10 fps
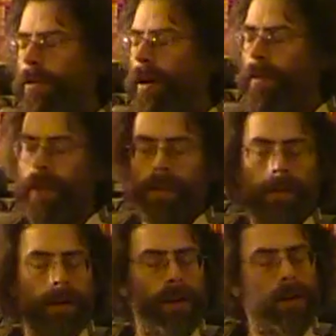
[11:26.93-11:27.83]
you have this
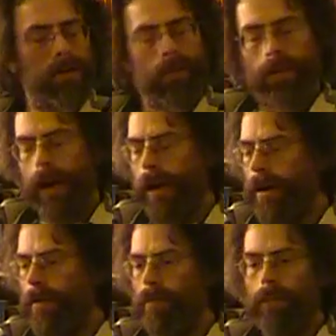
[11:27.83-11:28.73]
initial
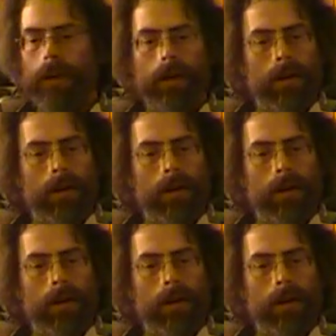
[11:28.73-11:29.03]
random,